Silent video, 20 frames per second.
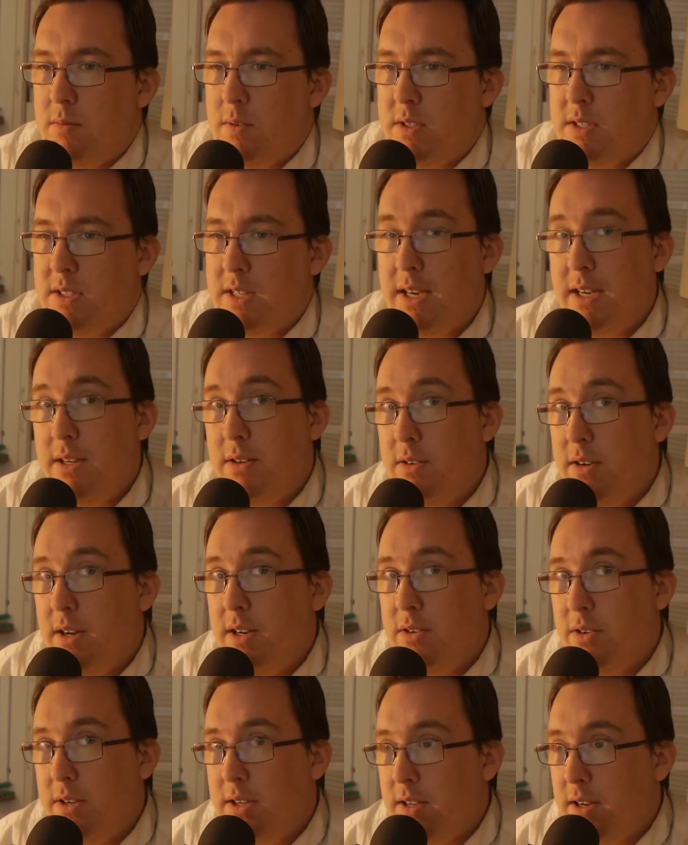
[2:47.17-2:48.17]
cider I
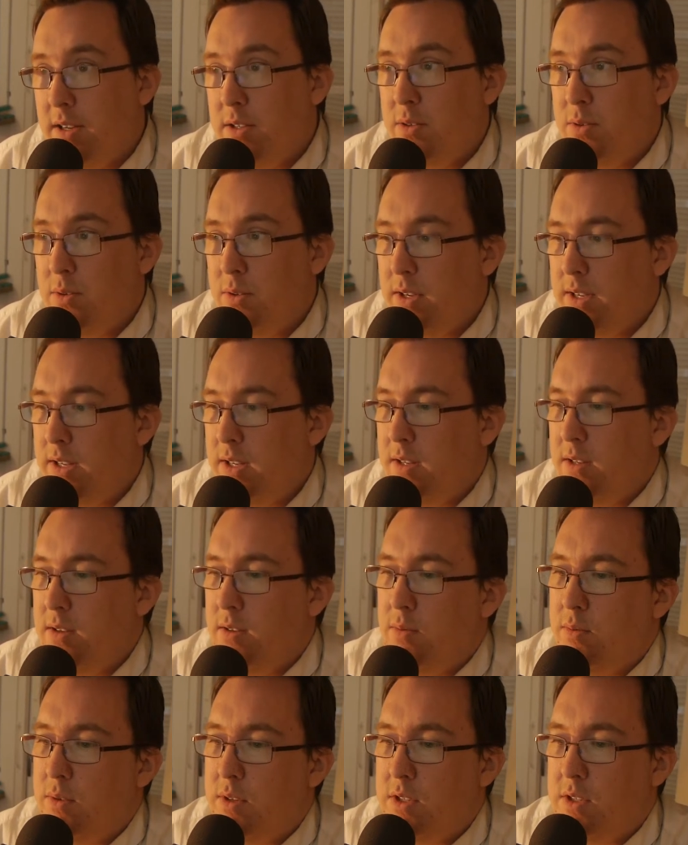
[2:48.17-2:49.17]
do drink,
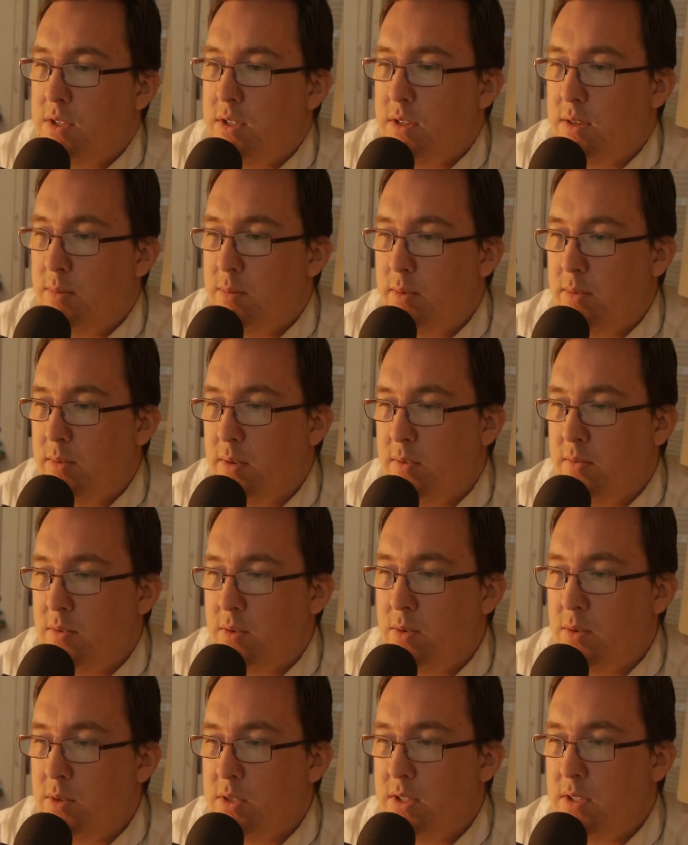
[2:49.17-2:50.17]
which, of
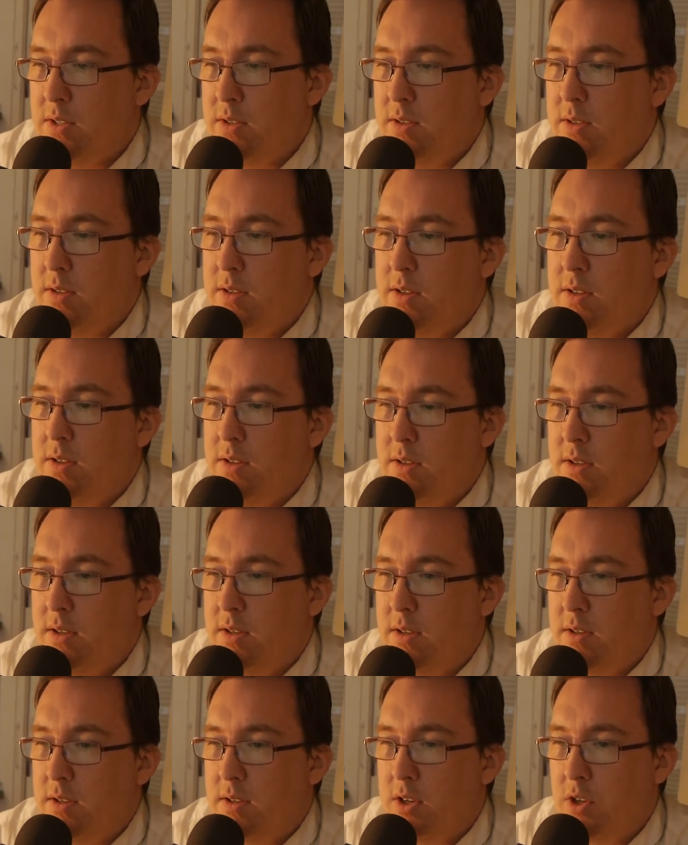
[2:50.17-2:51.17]
course, in
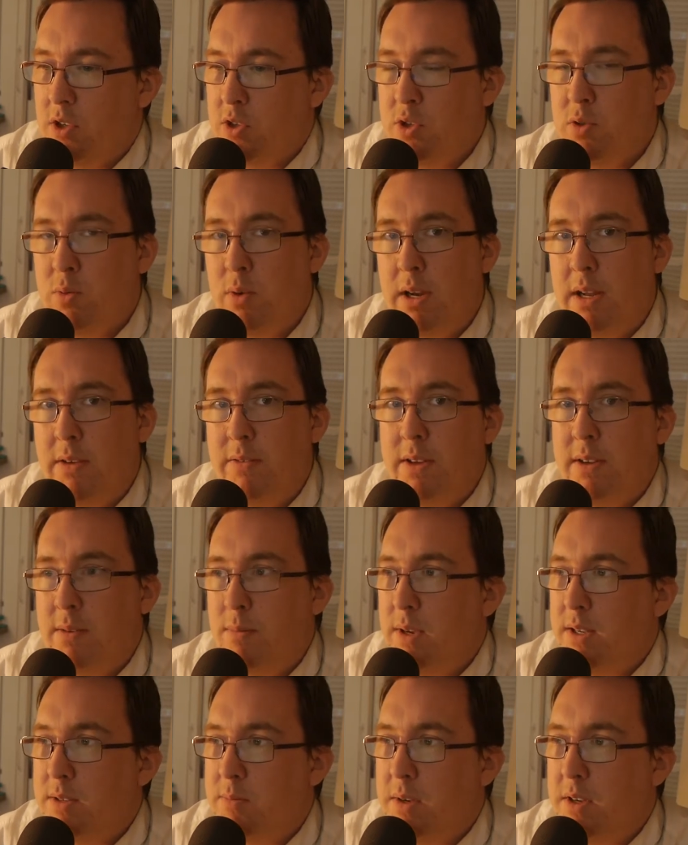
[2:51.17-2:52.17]
the culture we live in,
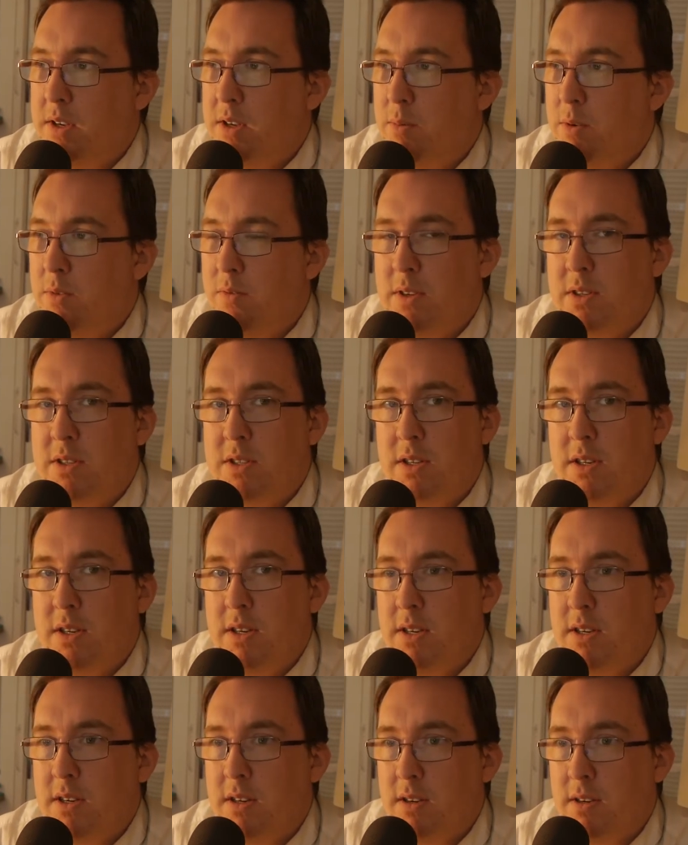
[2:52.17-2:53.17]
makes me come off as
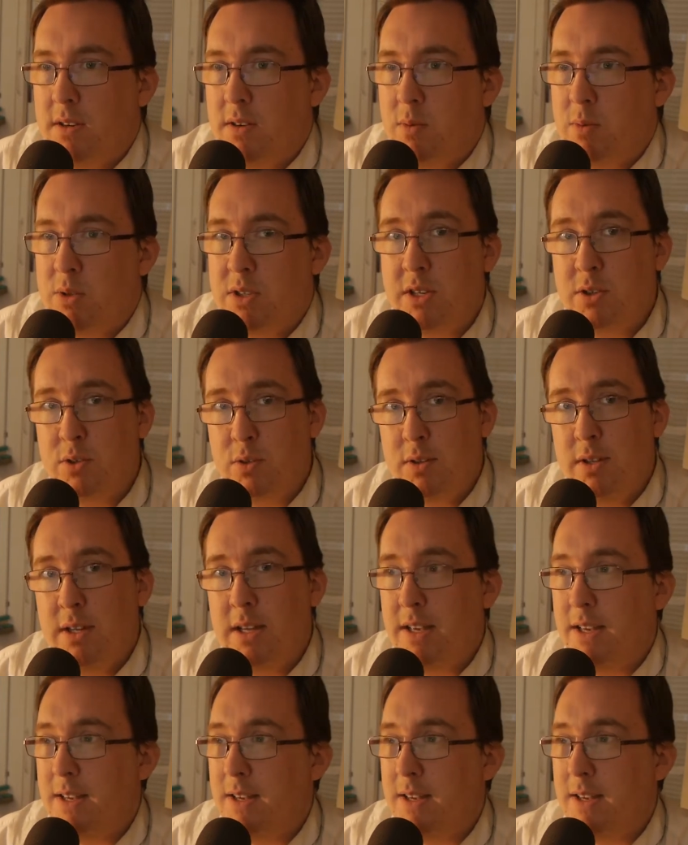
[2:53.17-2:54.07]
a homosexual.